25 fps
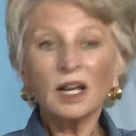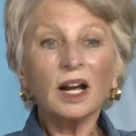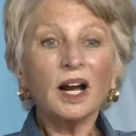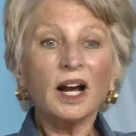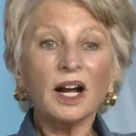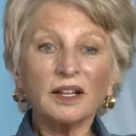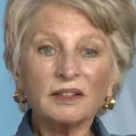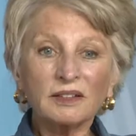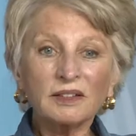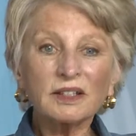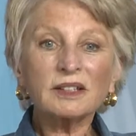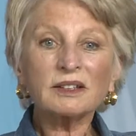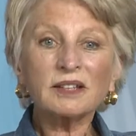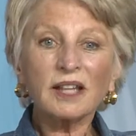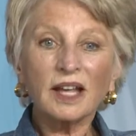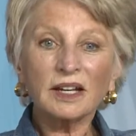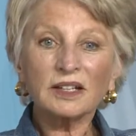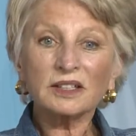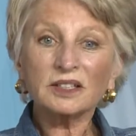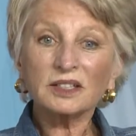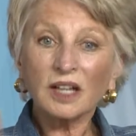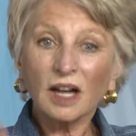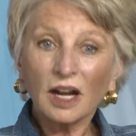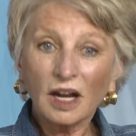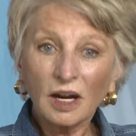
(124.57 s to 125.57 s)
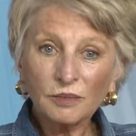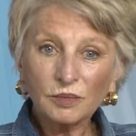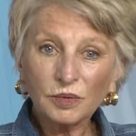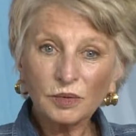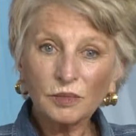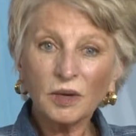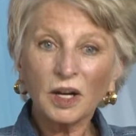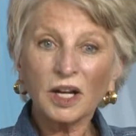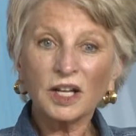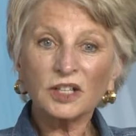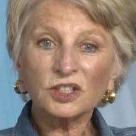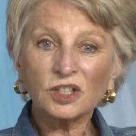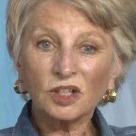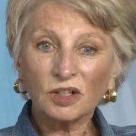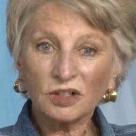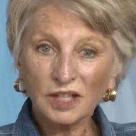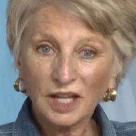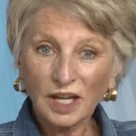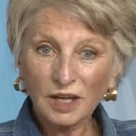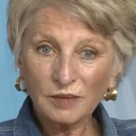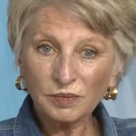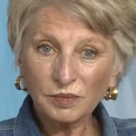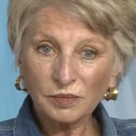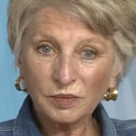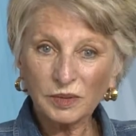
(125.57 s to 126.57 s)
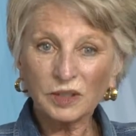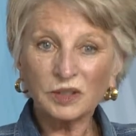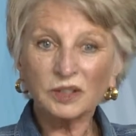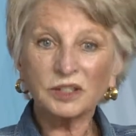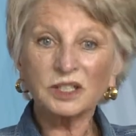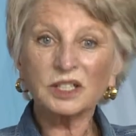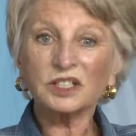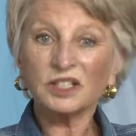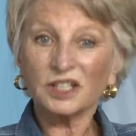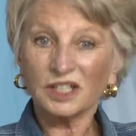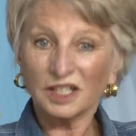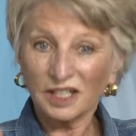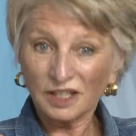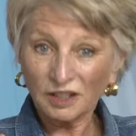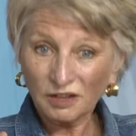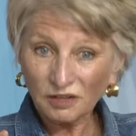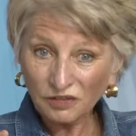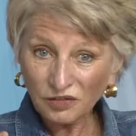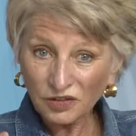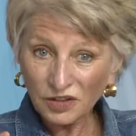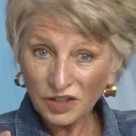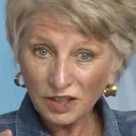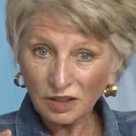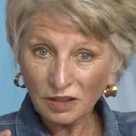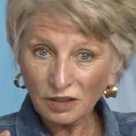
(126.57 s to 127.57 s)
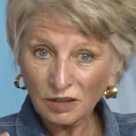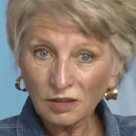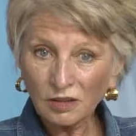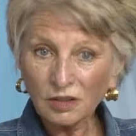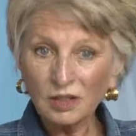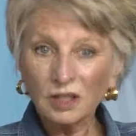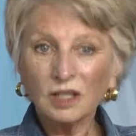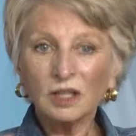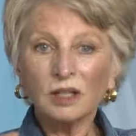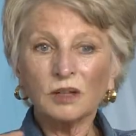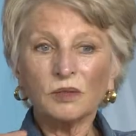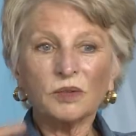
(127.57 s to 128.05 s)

I think that has compromised our capability to interfere